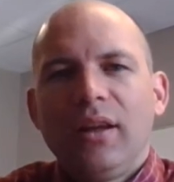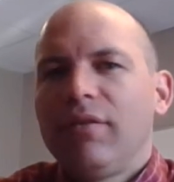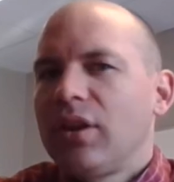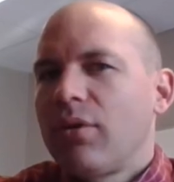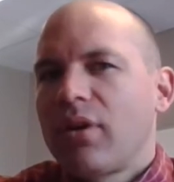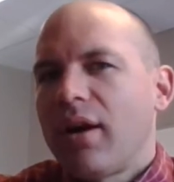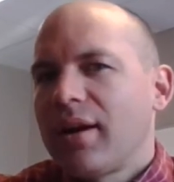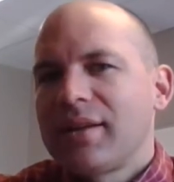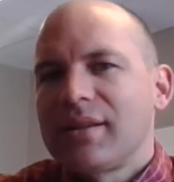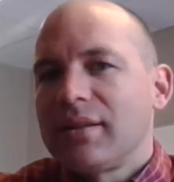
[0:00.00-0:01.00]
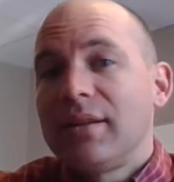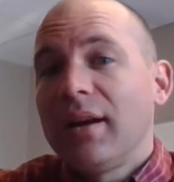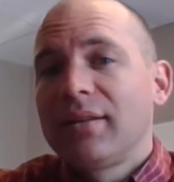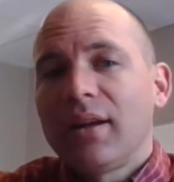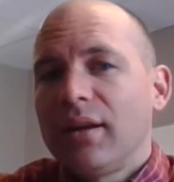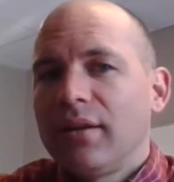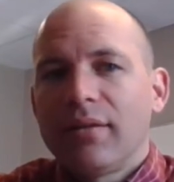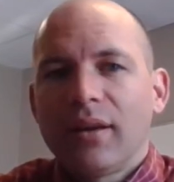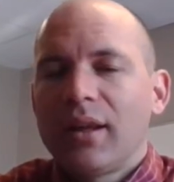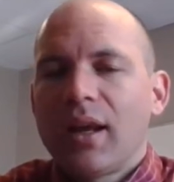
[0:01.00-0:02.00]
even though God hasn't done
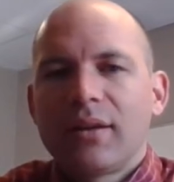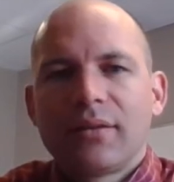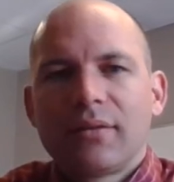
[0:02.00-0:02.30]
anything yet.